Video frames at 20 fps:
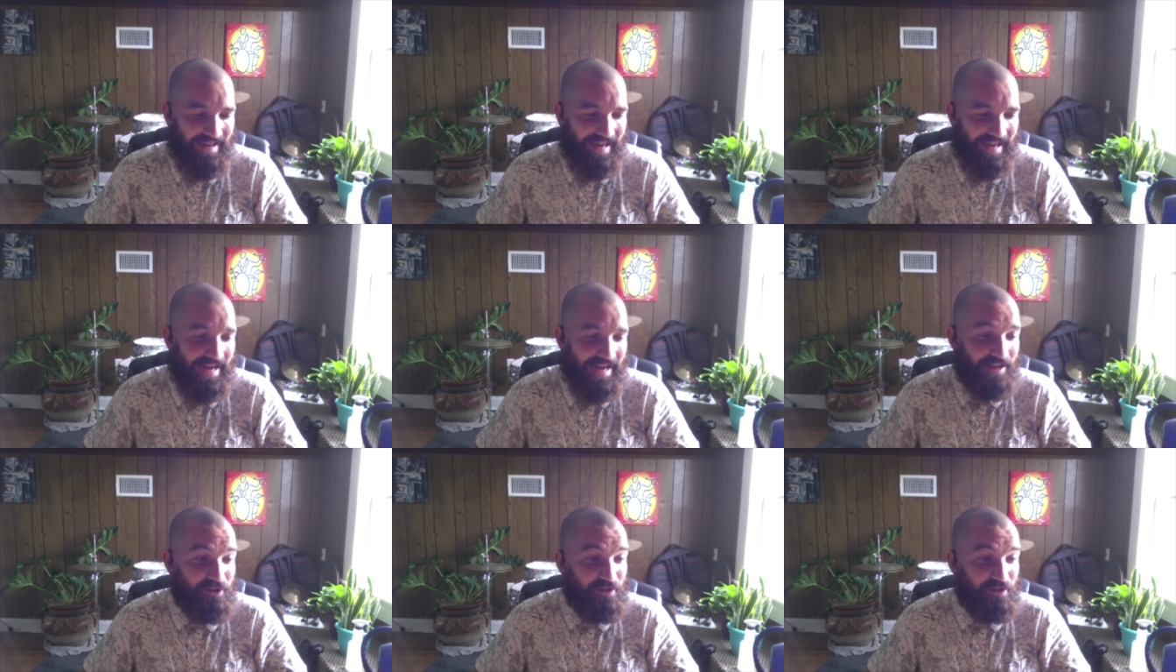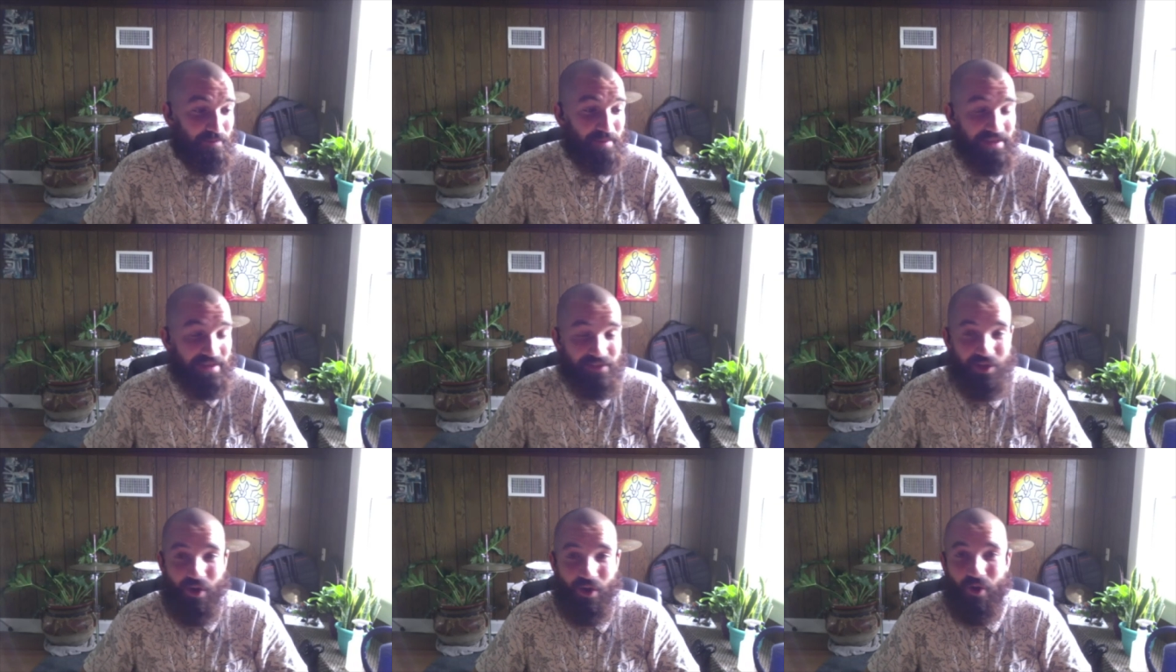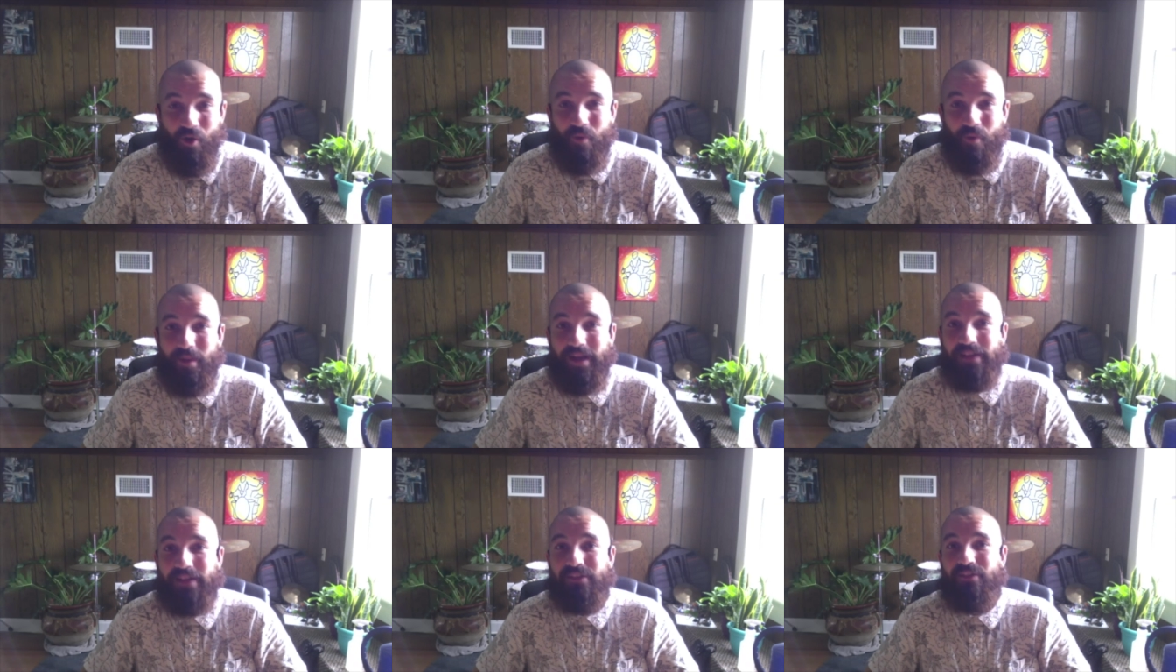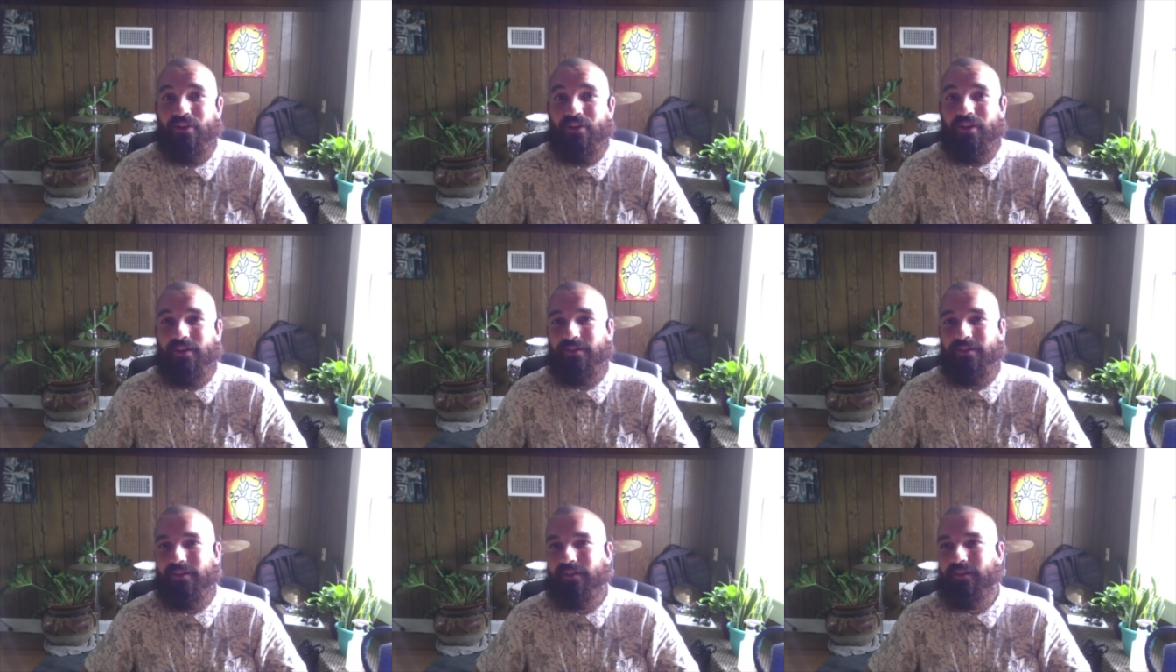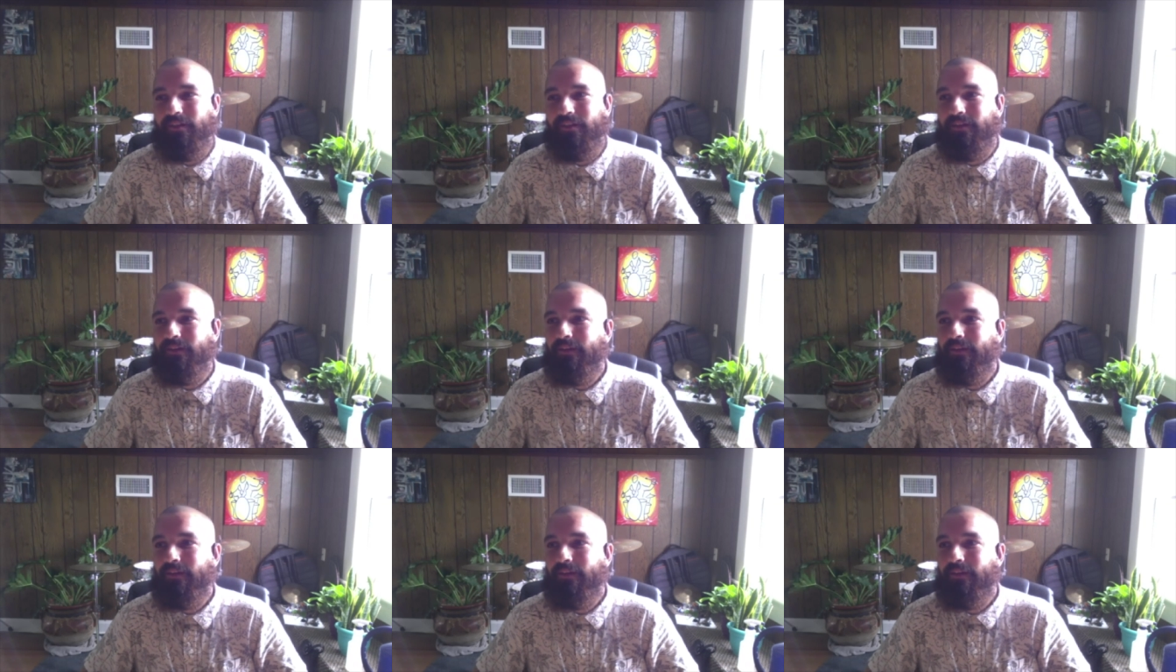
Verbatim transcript: and I just missed home, and I started to